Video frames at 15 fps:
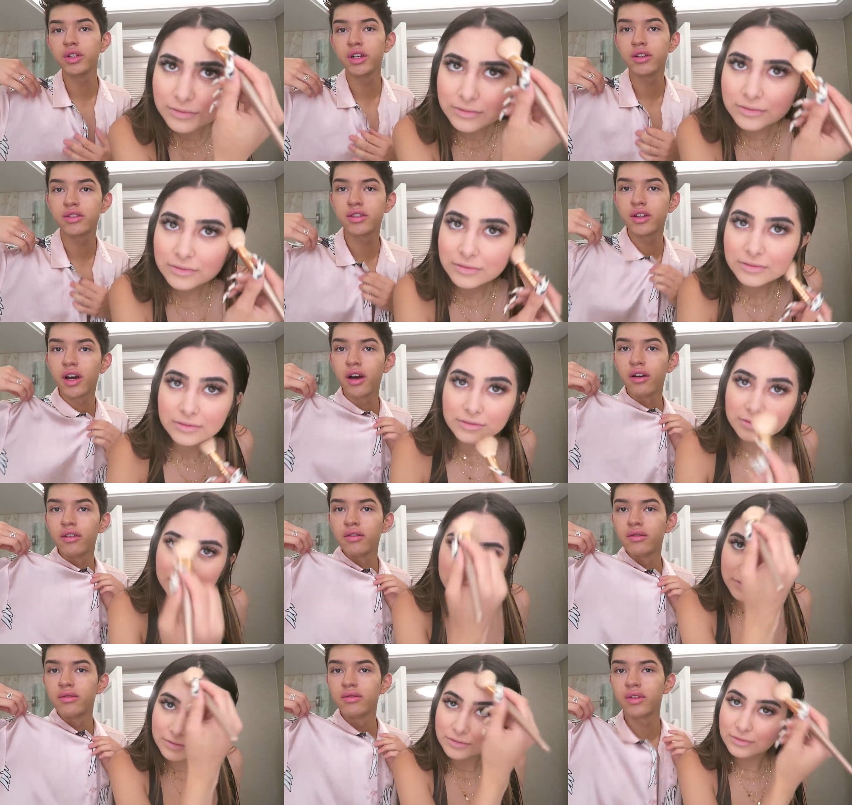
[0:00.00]
Speaker 1: two years
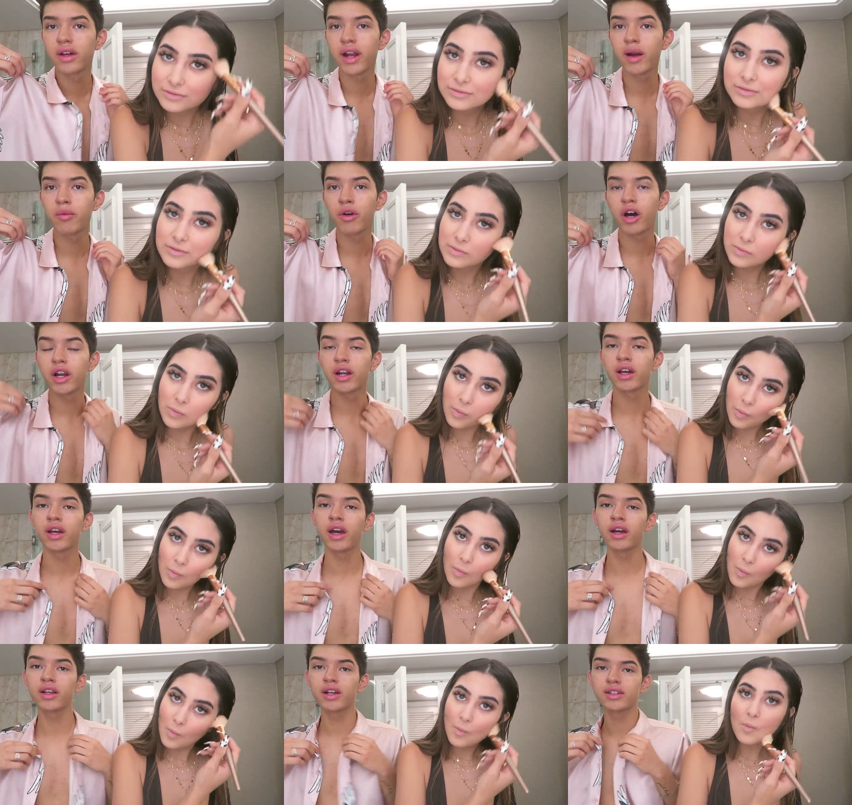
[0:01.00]
ago, and I brought it
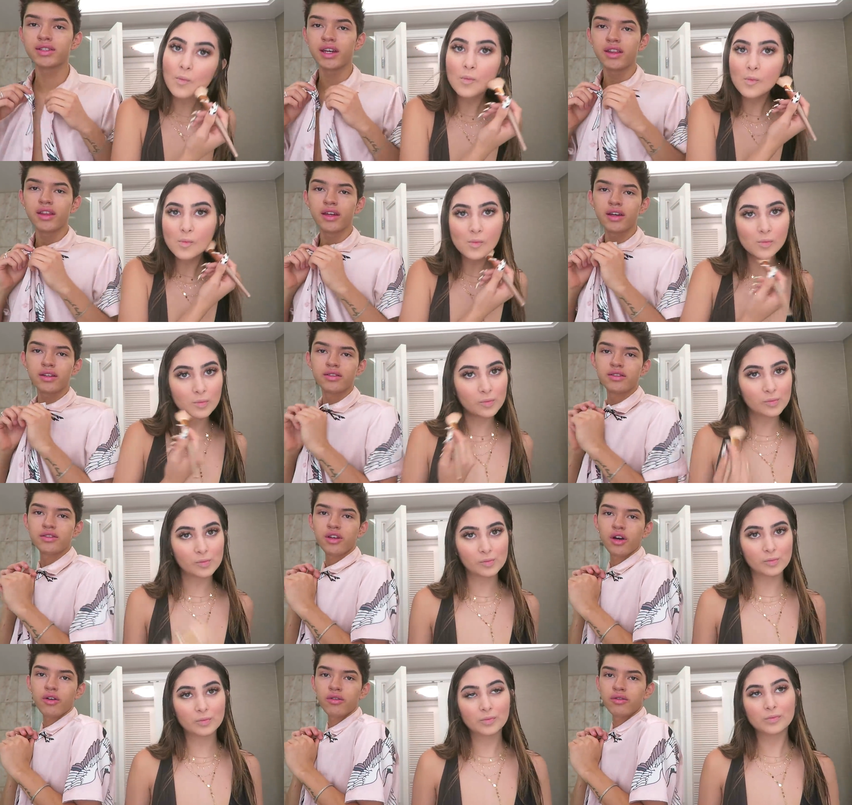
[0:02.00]
again because I think it's
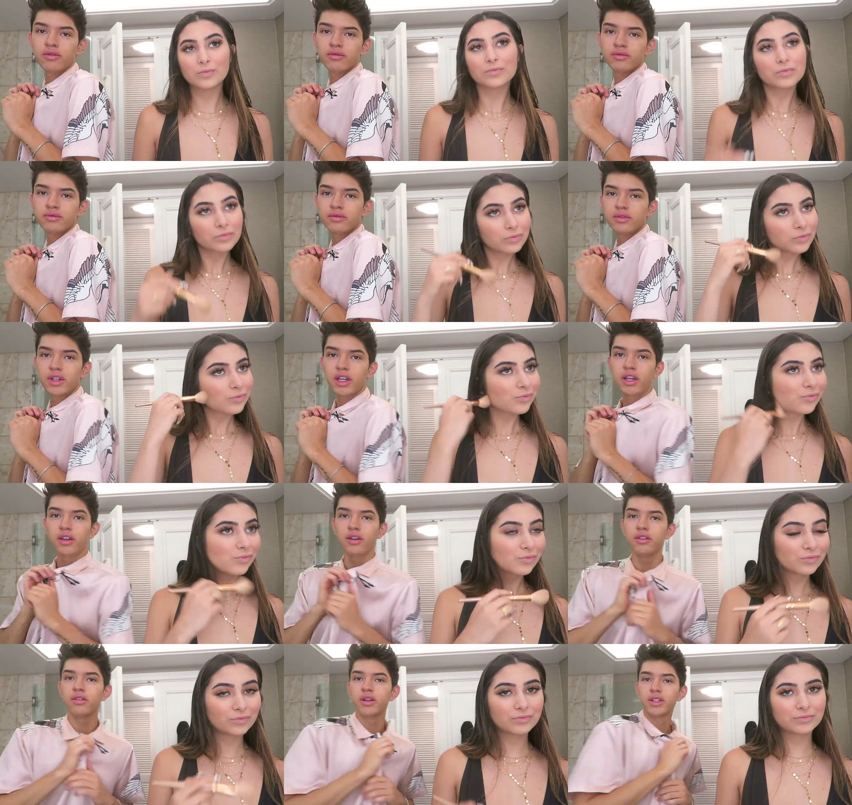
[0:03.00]
so
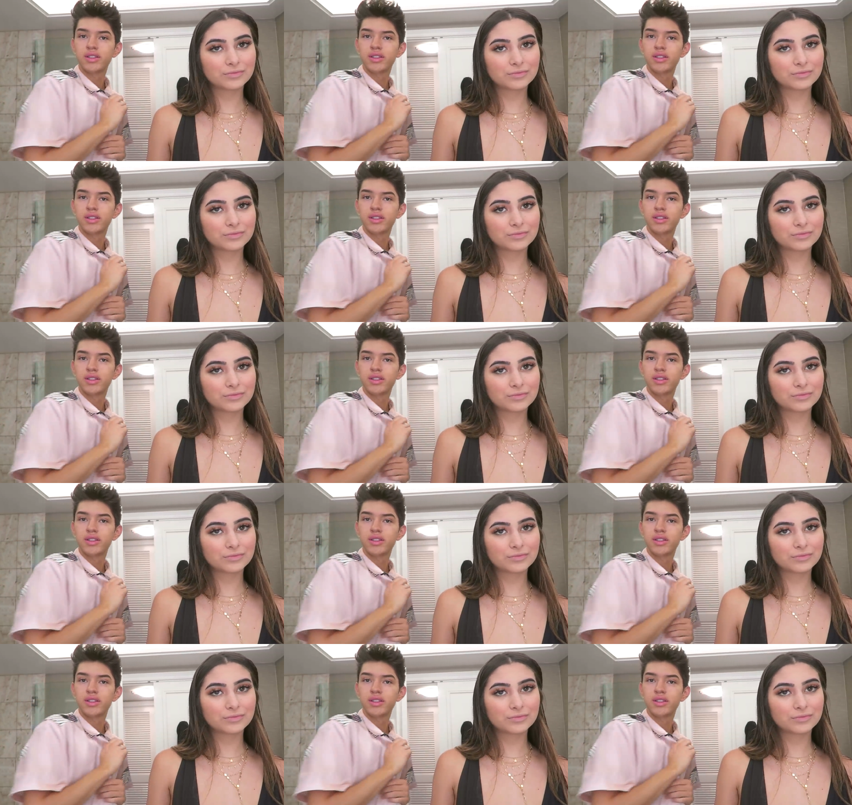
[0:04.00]
cute.